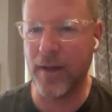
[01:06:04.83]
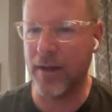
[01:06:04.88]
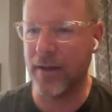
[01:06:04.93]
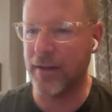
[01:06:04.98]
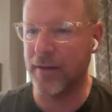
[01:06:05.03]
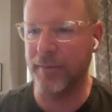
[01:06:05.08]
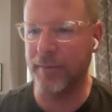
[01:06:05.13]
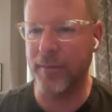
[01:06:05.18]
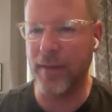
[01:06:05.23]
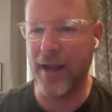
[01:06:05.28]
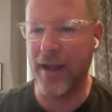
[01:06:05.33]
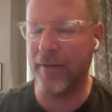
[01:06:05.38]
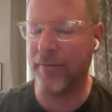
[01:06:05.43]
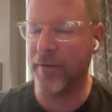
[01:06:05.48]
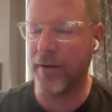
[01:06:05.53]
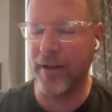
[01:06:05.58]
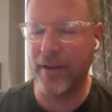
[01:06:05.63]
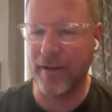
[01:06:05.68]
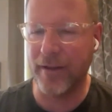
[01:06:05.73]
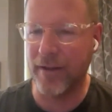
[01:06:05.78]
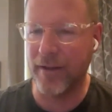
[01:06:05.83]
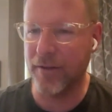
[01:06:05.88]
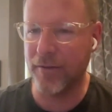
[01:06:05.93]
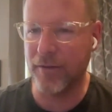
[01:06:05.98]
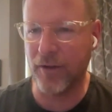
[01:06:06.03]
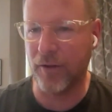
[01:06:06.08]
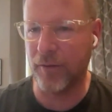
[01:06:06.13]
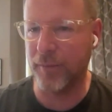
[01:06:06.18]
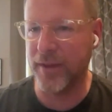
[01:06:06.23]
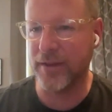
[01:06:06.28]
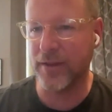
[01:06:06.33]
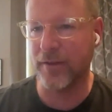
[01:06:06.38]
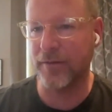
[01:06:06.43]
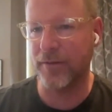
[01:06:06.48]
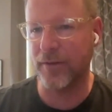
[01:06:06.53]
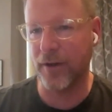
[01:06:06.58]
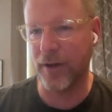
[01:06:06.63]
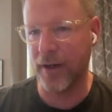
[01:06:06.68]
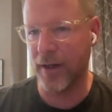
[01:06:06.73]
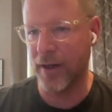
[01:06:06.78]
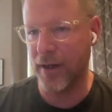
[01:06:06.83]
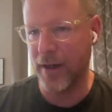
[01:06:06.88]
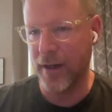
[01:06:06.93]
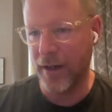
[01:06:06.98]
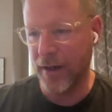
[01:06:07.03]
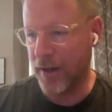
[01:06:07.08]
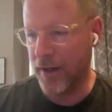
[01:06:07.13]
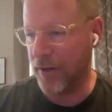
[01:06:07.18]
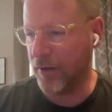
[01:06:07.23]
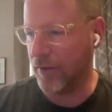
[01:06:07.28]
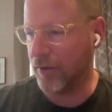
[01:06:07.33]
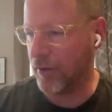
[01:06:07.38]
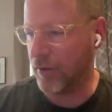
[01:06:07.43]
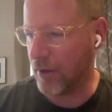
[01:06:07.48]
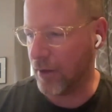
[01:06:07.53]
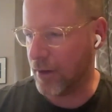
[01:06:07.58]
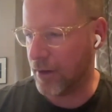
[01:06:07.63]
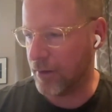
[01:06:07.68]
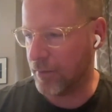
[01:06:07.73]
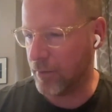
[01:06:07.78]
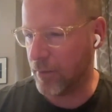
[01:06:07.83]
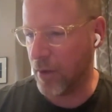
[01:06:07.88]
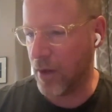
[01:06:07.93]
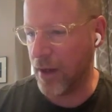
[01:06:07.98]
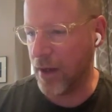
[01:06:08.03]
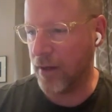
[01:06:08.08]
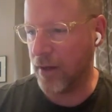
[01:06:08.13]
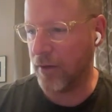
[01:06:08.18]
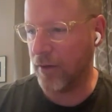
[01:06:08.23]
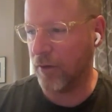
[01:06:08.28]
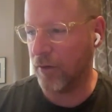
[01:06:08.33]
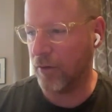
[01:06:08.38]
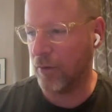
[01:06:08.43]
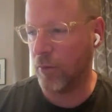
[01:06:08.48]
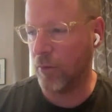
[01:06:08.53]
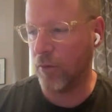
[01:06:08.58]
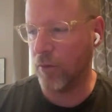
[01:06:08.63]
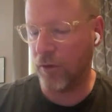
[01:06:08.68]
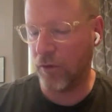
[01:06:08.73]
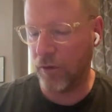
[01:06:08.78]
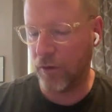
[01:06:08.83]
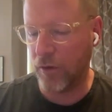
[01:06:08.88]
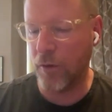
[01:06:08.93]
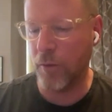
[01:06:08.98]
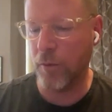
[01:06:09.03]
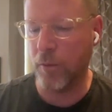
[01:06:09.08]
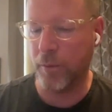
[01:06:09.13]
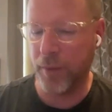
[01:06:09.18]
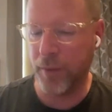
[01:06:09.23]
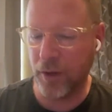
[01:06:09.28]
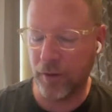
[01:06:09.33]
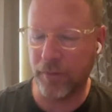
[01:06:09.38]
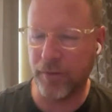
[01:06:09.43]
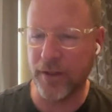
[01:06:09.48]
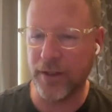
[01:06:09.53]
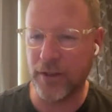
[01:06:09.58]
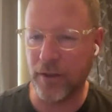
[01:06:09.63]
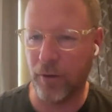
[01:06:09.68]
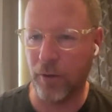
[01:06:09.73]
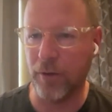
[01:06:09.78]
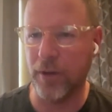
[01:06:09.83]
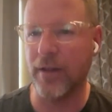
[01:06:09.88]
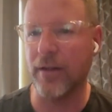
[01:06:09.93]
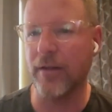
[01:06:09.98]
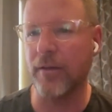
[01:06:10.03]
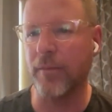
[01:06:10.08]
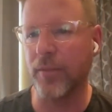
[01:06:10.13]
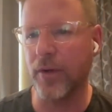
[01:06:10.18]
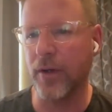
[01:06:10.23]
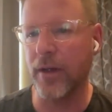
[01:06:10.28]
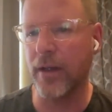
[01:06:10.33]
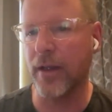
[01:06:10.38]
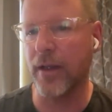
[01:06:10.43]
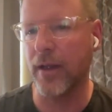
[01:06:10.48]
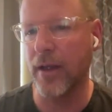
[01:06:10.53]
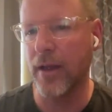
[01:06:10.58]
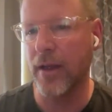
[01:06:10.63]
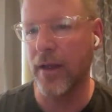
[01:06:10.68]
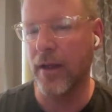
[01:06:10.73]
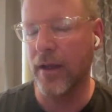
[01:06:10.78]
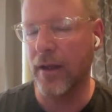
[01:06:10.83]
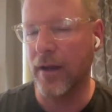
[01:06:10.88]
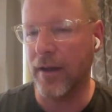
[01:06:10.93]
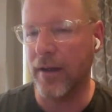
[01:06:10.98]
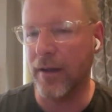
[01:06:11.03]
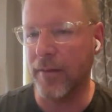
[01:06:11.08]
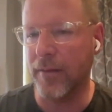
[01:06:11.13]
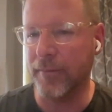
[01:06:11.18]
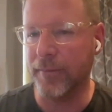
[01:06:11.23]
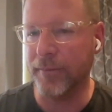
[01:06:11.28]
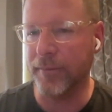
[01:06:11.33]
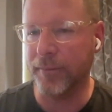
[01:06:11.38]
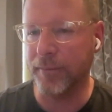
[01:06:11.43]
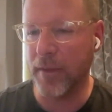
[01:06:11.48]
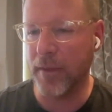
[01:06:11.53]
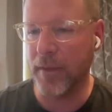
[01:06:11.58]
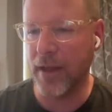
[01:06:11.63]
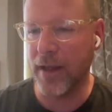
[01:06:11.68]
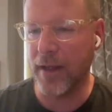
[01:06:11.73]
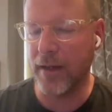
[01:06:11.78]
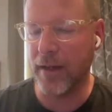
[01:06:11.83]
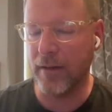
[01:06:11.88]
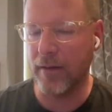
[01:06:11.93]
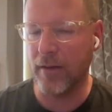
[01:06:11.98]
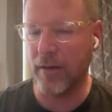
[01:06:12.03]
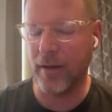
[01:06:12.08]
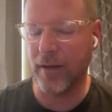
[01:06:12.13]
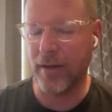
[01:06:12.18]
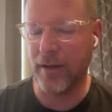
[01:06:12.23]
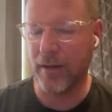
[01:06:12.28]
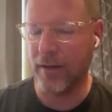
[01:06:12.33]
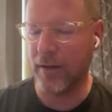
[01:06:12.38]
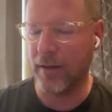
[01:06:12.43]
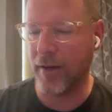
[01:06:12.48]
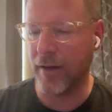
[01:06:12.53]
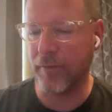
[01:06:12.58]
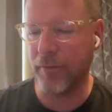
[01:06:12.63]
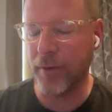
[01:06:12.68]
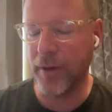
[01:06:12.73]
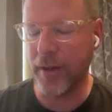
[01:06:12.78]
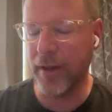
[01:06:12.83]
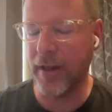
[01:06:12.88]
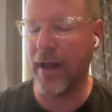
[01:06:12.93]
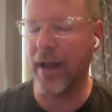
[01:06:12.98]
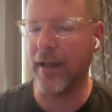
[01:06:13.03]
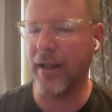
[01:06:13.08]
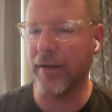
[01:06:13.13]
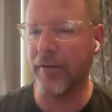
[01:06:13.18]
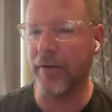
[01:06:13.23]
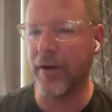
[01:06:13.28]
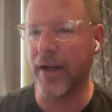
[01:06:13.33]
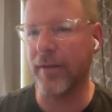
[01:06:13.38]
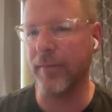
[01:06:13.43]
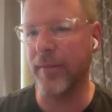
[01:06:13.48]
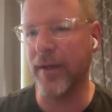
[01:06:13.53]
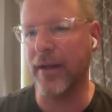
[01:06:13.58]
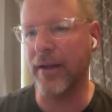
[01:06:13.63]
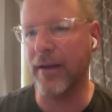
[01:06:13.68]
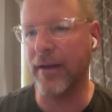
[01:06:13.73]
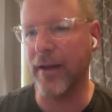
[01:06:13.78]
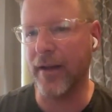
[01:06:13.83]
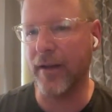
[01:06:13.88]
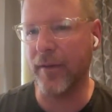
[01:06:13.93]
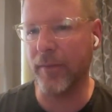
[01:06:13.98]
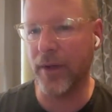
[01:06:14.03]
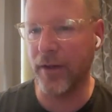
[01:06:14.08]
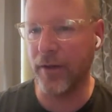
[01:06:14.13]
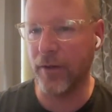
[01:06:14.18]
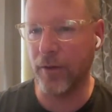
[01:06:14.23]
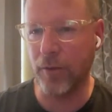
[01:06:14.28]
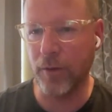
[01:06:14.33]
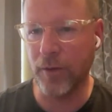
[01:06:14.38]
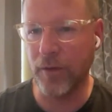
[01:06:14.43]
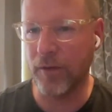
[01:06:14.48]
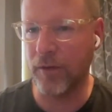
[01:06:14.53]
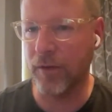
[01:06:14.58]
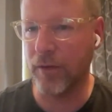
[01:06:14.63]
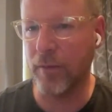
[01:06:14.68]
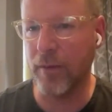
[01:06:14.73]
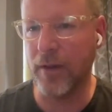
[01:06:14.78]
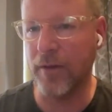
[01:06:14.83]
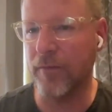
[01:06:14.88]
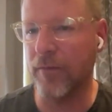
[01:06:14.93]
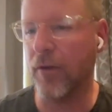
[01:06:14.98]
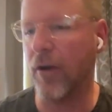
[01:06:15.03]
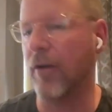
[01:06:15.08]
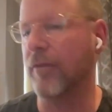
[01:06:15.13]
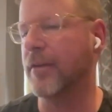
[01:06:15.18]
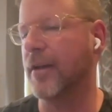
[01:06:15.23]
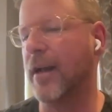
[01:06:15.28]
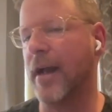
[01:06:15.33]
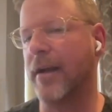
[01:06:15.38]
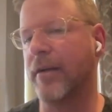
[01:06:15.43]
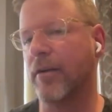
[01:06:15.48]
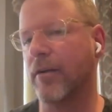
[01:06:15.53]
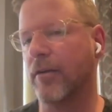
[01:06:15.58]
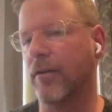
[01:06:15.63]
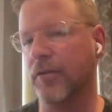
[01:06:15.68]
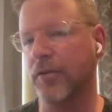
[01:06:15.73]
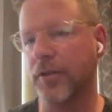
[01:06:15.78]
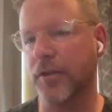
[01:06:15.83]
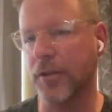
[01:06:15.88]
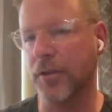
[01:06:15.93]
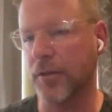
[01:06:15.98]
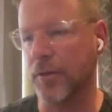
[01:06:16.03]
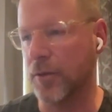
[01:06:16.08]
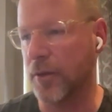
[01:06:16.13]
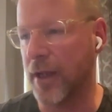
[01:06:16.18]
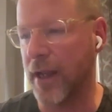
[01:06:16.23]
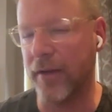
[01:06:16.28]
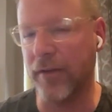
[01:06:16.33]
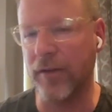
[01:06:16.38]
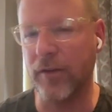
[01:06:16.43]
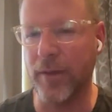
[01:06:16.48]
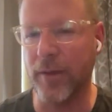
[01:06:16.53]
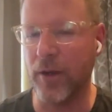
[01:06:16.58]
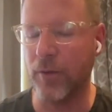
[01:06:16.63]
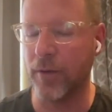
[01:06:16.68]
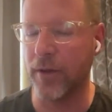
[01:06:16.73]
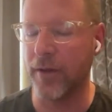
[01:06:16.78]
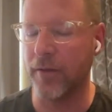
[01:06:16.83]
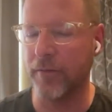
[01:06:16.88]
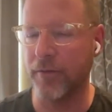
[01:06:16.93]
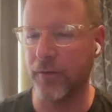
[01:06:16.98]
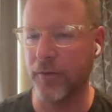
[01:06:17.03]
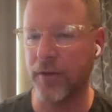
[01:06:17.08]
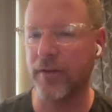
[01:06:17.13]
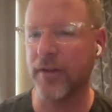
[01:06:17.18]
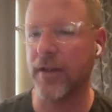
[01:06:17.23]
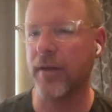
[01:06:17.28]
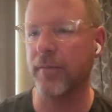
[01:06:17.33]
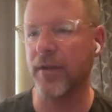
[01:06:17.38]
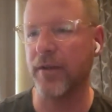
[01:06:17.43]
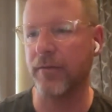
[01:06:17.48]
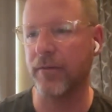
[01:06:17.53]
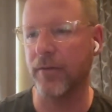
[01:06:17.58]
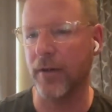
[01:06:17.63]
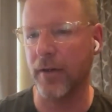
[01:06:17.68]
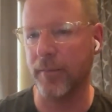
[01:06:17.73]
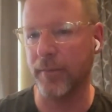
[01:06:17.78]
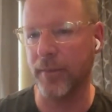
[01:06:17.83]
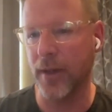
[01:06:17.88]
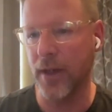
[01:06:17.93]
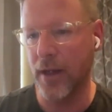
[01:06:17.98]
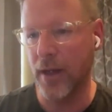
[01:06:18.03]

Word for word: Uh, everything that you've told me so far is uh, is so beautifully told in the book um, that uh, I really highly recommend anybody who is involved in agriculture, who cares about where their food is coming from,